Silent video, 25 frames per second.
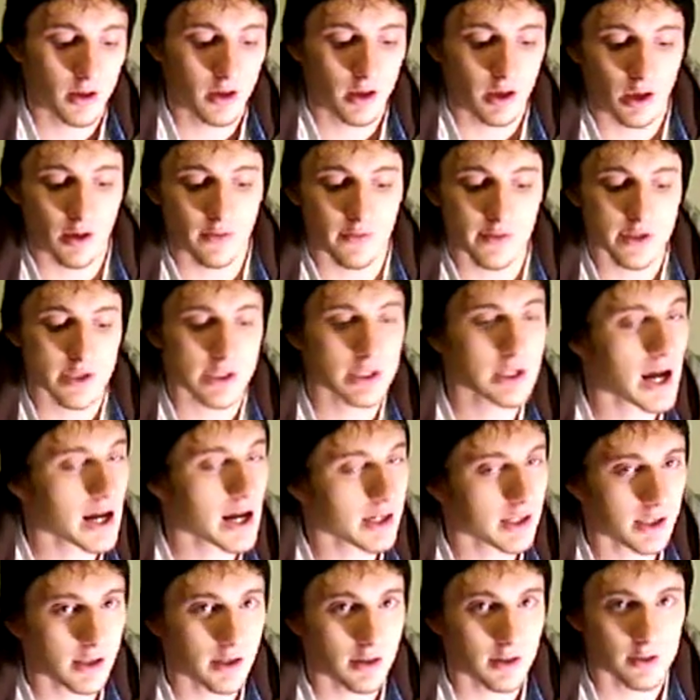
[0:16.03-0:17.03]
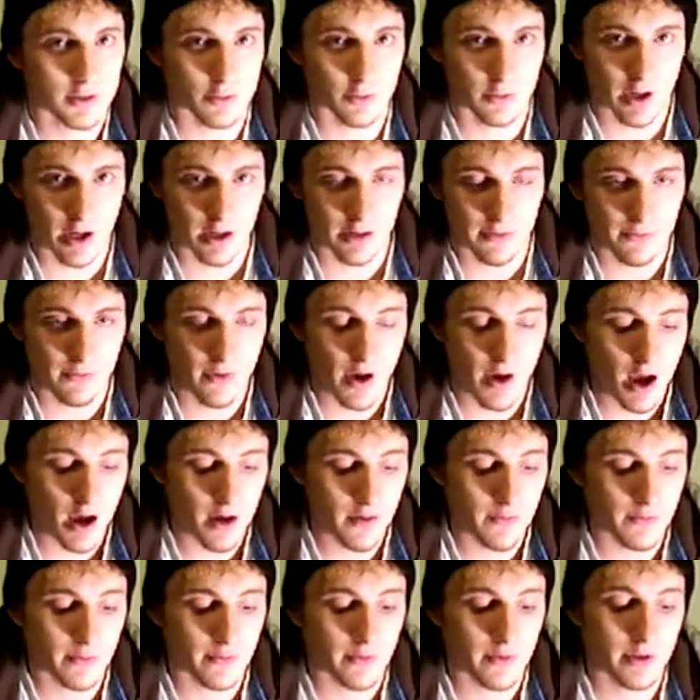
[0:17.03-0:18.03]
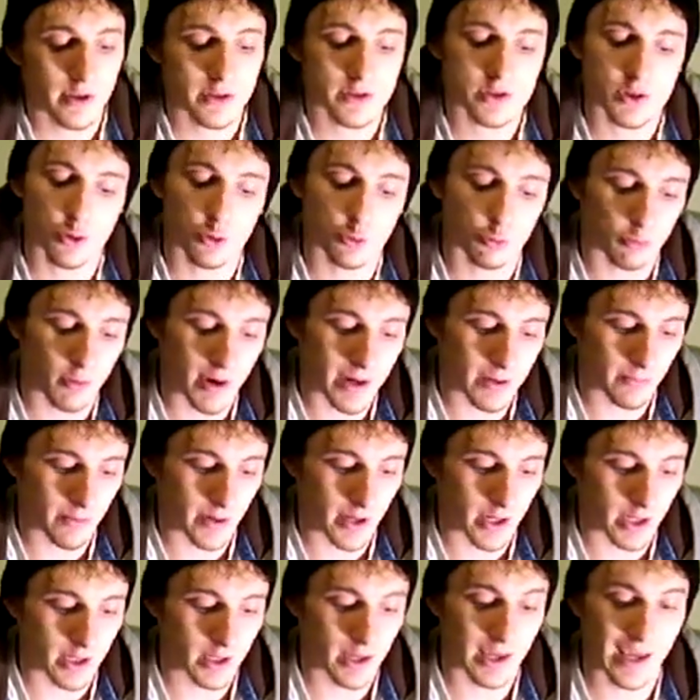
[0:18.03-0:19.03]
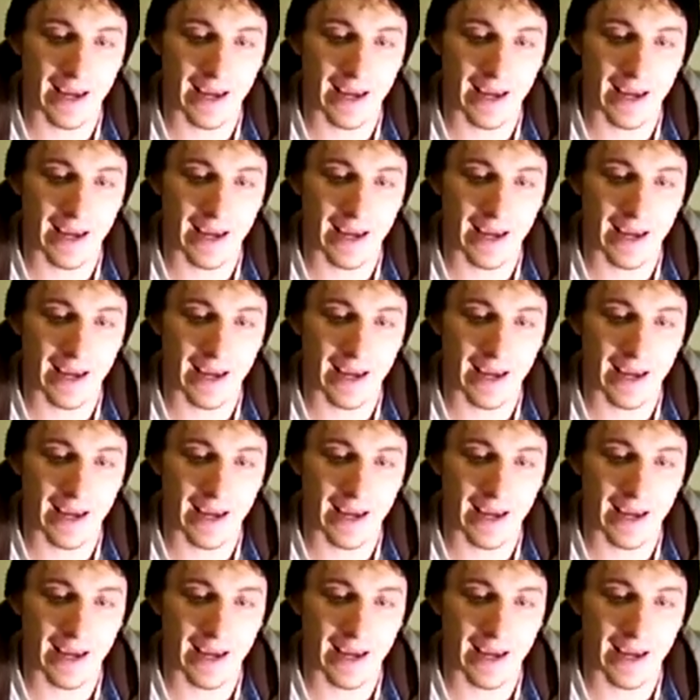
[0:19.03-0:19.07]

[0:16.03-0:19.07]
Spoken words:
If it's a 90 to a 95, it's a great rating.